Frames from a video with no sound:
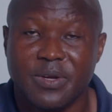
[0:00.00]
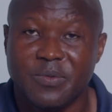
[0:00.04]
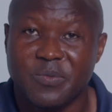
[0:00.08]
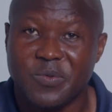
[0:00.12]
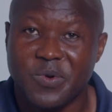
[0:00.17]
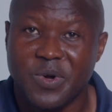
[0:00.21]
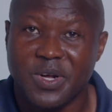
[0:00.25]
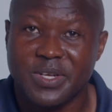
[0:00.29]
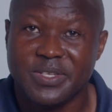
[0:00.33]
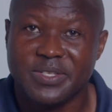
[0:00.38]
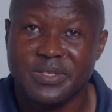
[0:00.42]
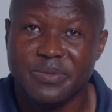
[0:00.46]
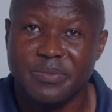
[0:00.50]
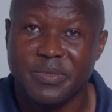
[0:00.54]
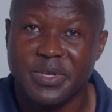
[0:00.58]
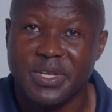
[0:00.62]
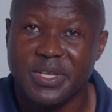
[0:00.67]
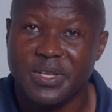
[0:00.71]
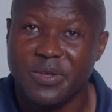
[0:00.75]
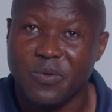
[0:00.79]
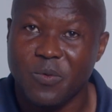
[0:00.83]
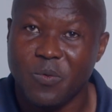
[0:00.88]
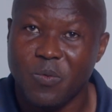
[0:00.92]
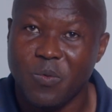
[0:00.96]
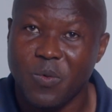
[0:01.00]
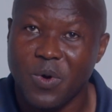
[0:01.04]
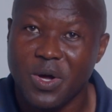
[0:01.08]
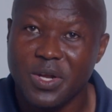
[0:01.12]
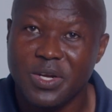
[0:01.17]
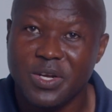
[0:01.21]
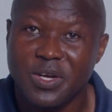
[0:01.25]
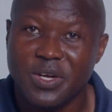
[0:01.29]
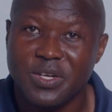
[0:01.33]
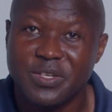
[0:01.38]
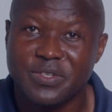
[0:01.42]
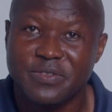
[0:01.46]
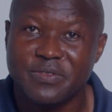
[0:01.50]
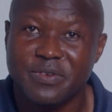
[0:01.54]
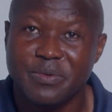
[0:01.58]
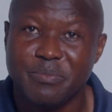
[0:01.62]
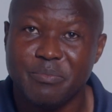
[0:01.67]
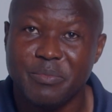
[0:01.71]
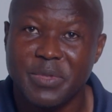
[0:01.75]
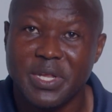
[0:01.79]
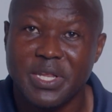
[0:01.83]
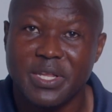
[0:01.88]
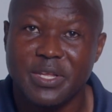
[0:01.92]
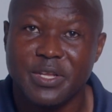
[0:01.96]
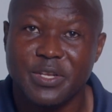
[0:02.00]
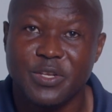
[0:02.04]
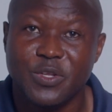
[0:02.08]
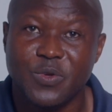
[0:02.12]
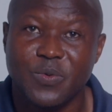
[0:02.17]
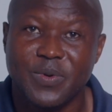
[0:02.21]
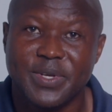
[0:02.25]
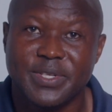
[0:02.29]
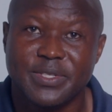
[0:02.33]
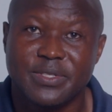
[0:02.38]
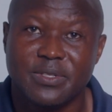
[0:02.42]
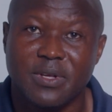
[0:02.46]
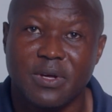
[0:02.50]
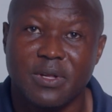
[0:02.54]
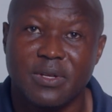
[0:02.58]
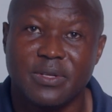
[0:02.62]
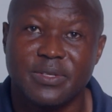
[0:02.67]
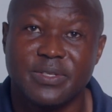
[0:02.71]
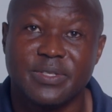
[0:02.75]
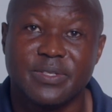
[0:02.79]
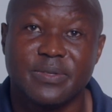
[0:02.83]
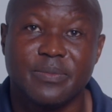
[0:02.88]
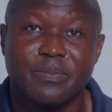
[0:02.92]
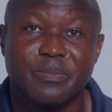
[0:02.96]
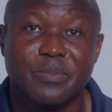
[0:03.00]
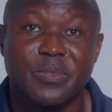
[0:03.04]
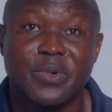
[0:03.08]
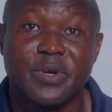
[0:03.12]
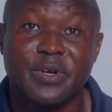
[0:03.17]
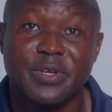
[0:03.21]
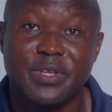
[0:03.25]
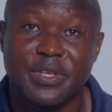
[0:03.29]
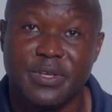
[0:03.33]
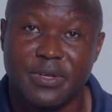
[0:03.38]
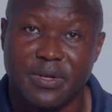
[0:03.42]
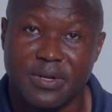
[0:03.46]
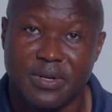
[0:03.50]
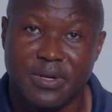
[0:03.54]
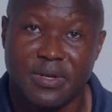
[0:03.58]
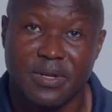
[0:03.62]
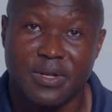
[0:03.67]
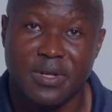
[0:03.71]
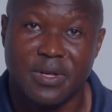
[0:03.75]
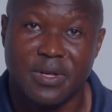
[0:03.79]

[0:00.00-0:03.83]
approximately $100 million per year.